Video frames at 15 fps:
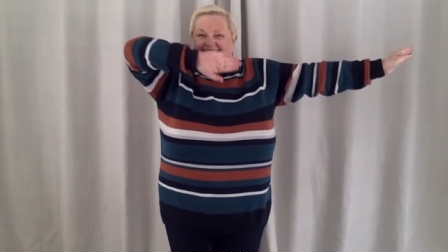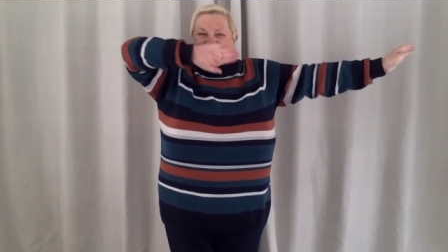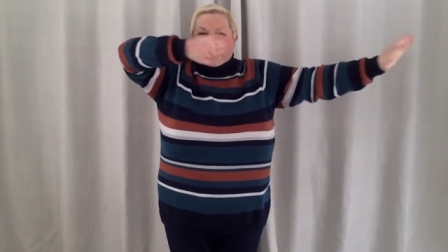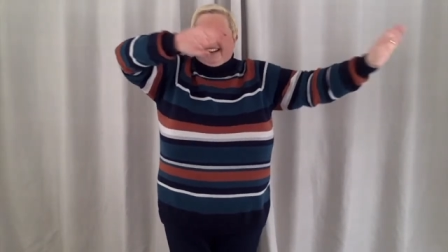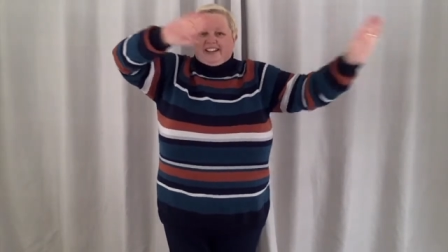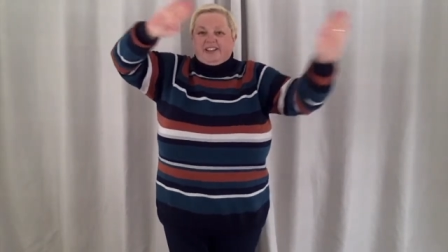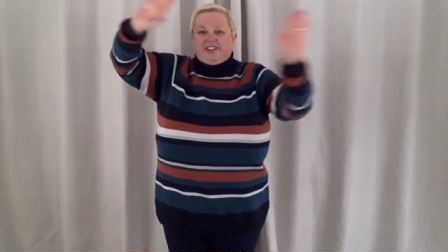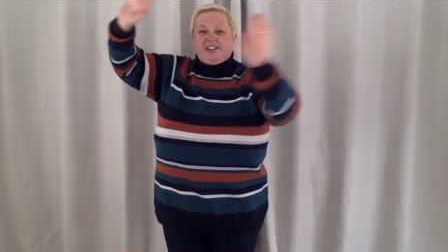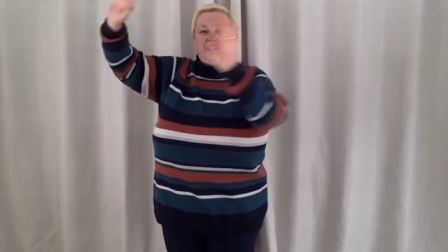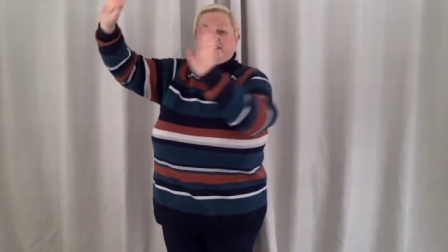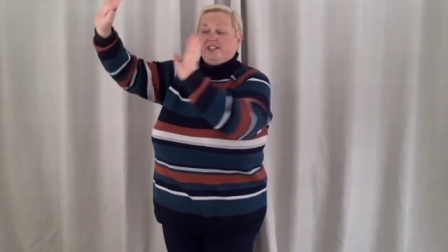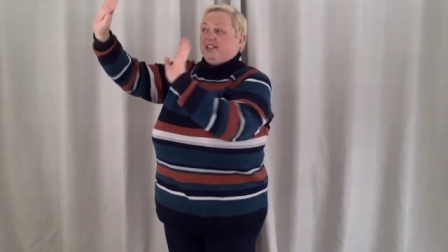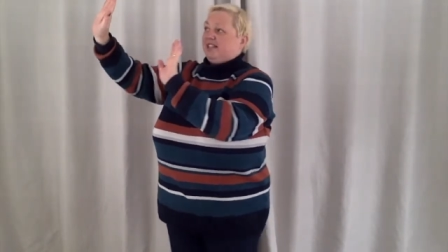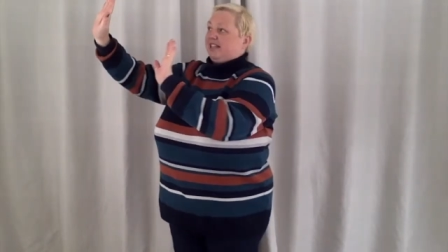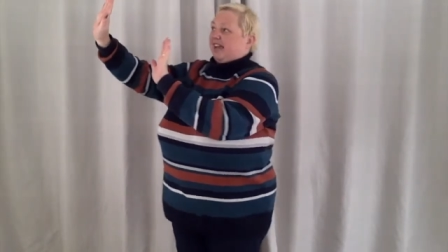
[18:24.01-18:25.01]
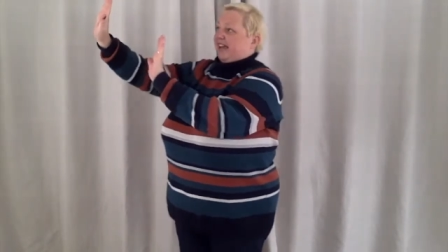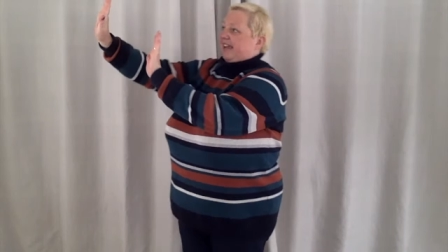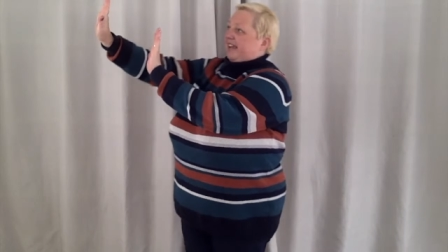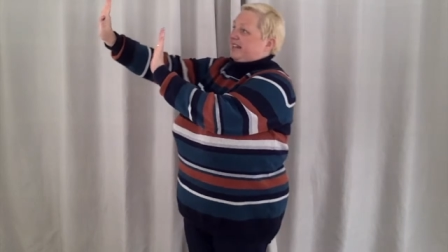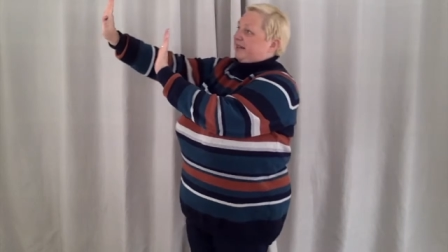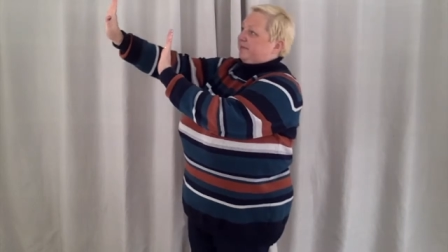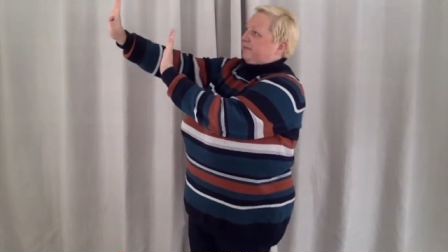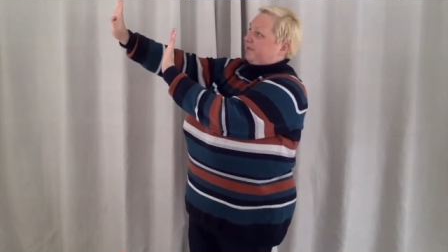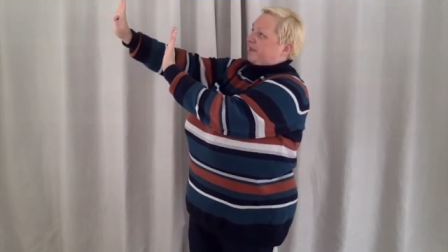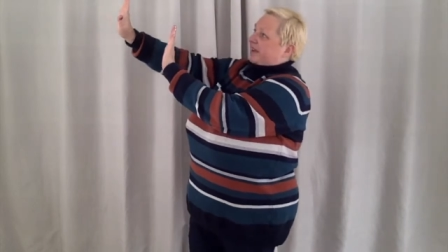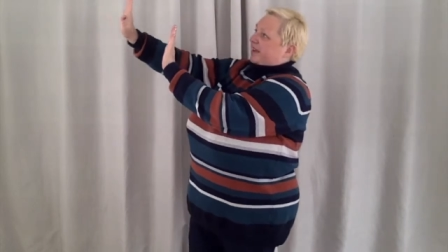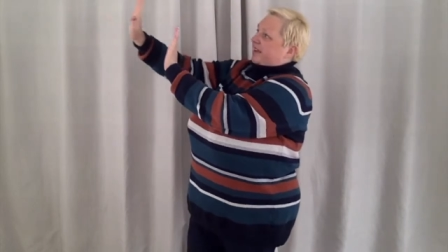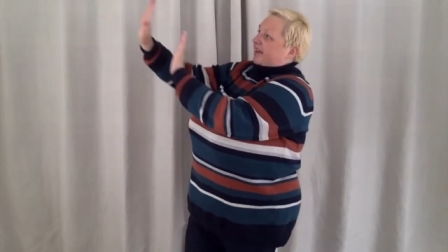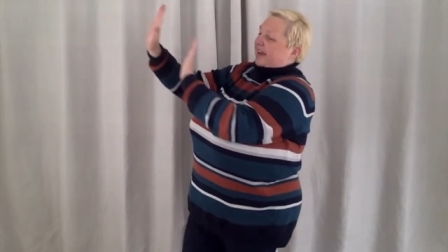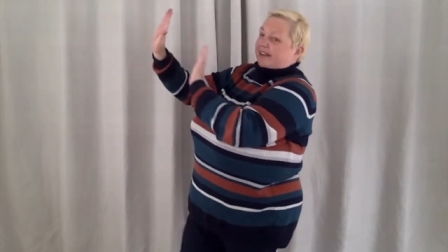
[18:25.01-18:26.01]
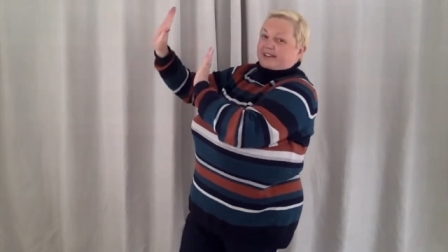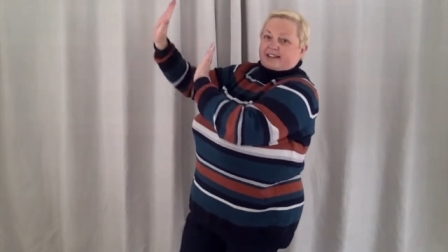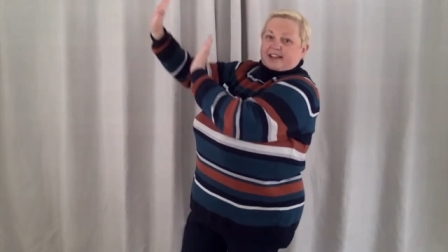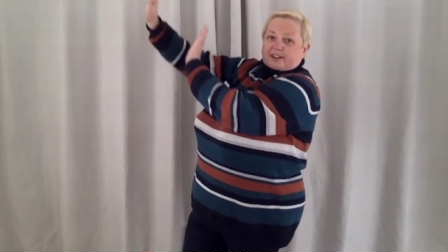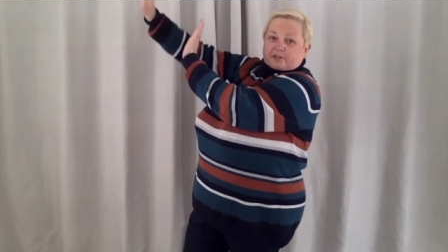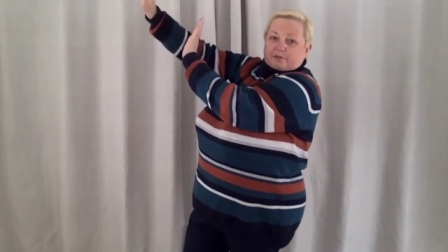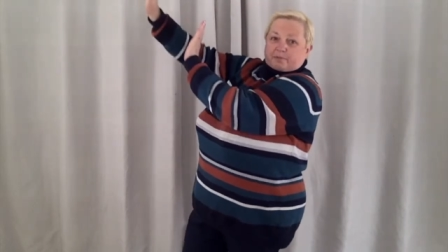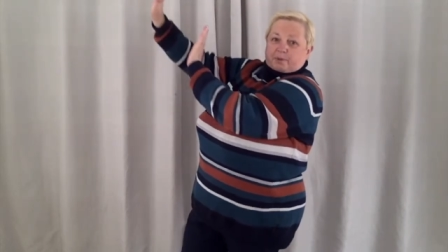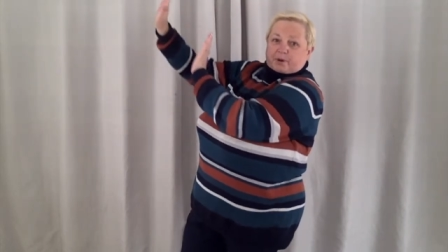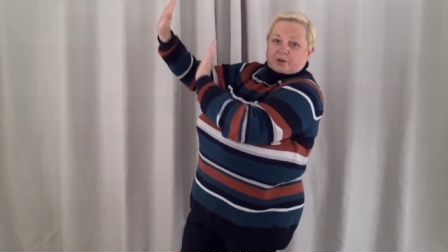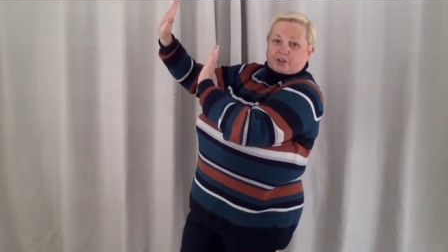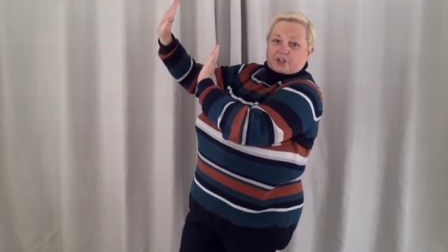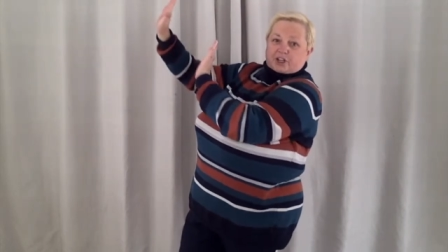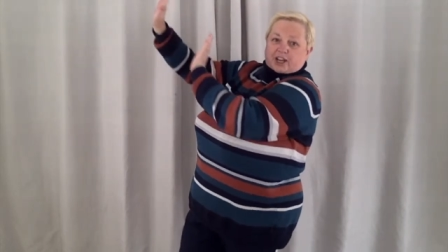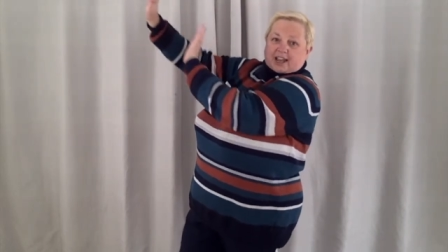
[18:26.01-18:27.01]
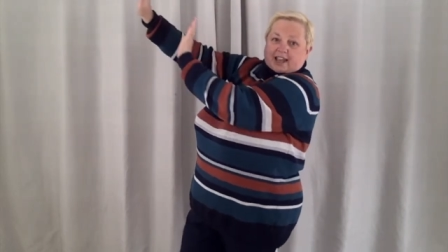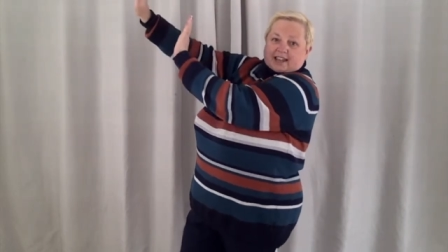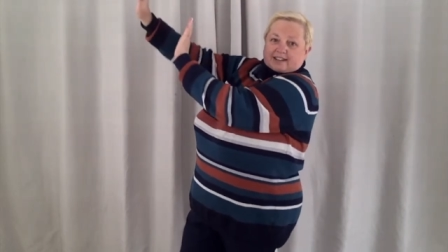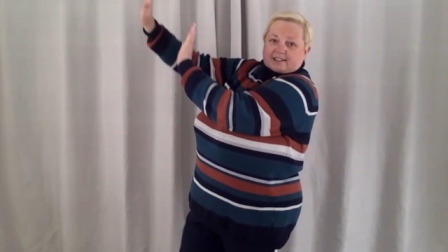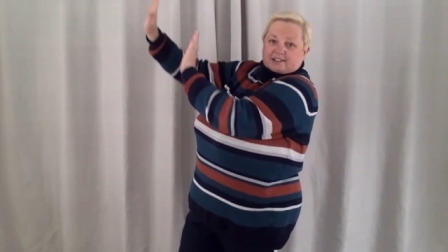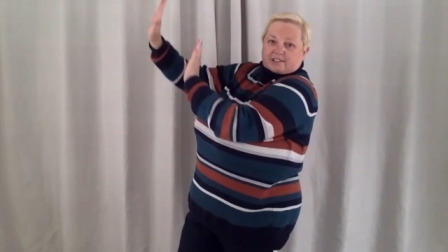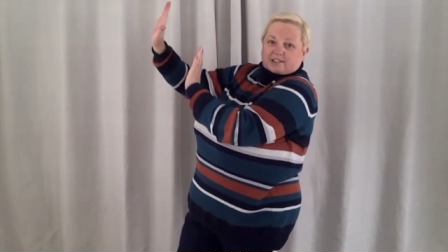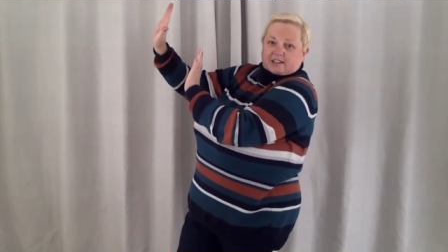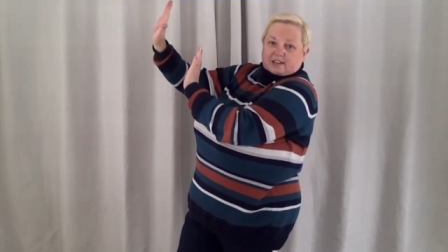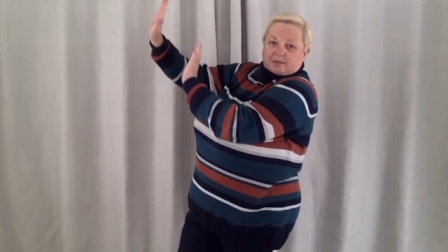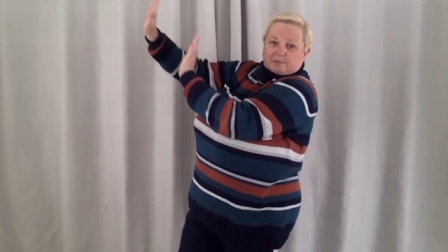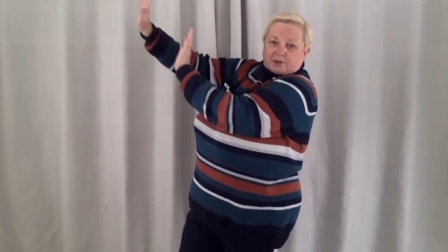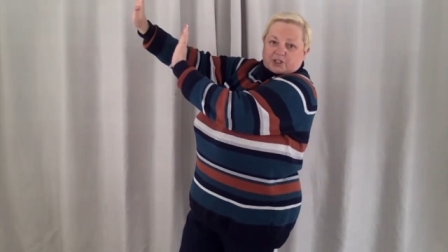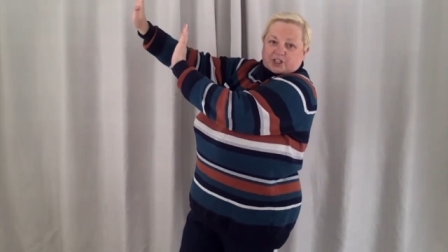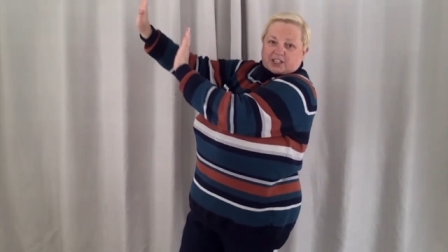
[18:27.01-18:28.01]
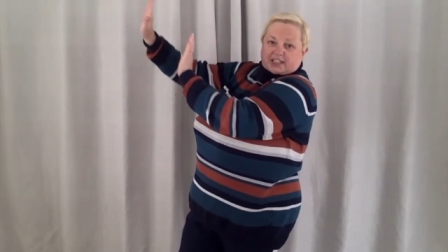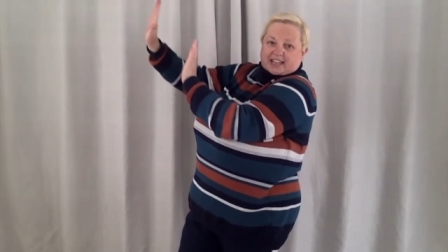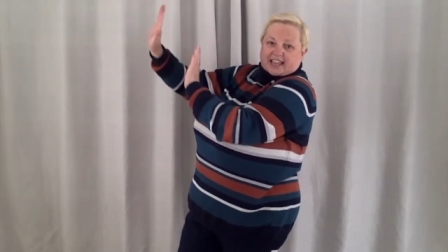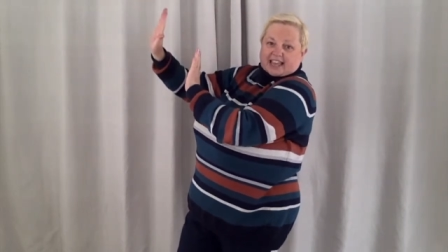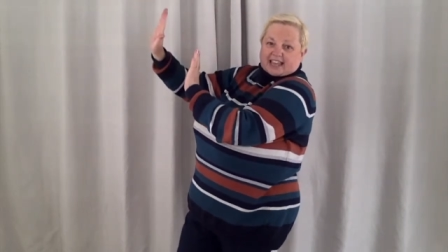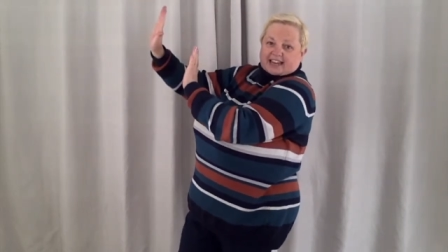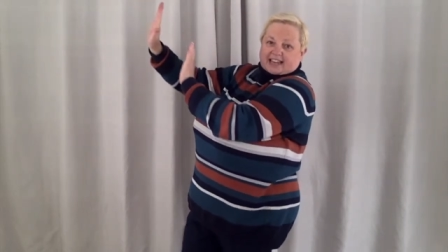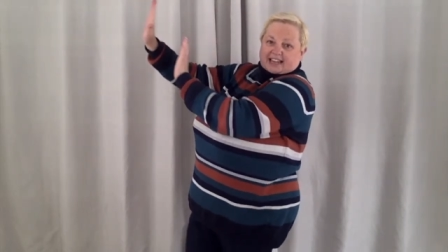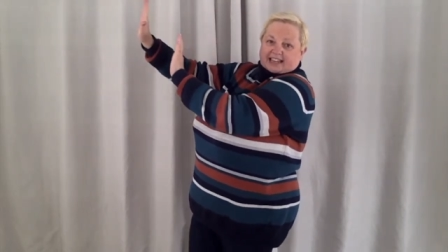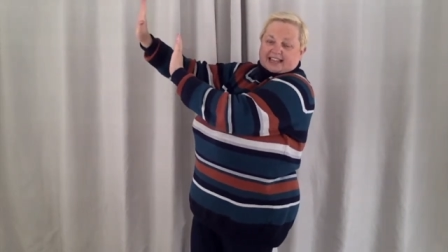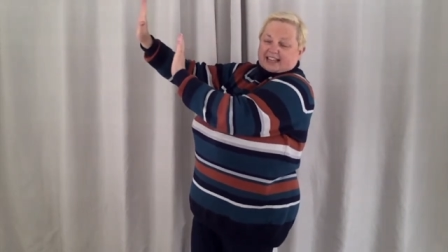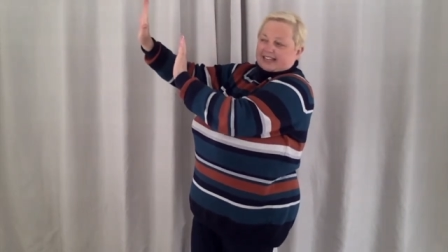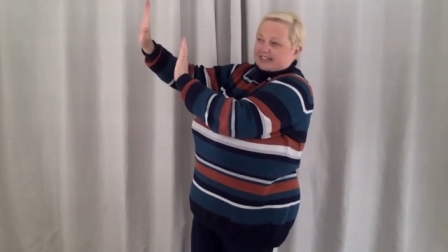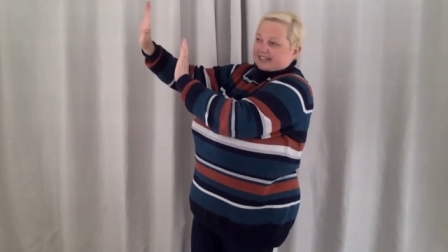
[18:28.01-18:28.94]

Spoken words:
Now you turn to the side and you kind of push your hands, pushing the air like that.